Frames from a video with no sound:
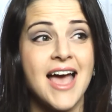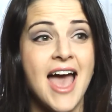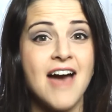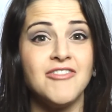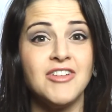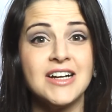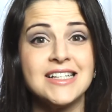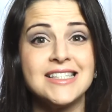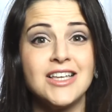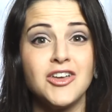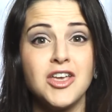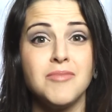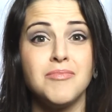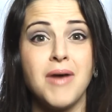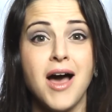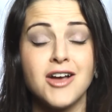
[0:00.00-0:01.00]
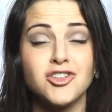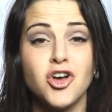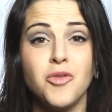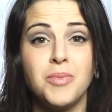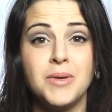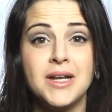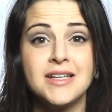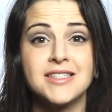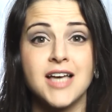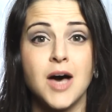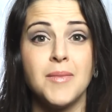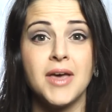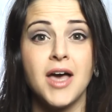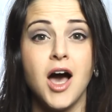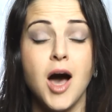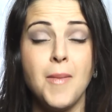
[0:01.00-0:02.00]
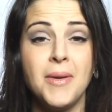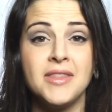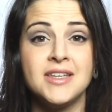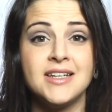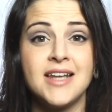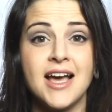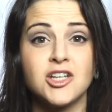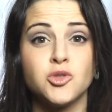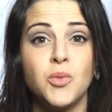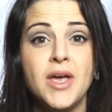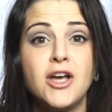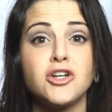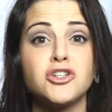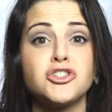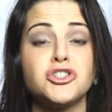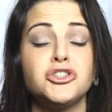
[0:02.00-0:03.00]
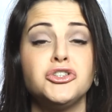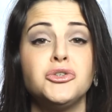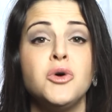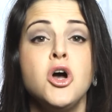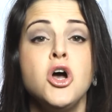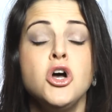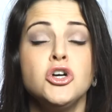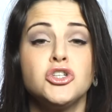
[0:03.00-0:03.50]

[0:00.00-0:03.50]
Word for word: I have a gazillion box openings coming up in the next week or 2,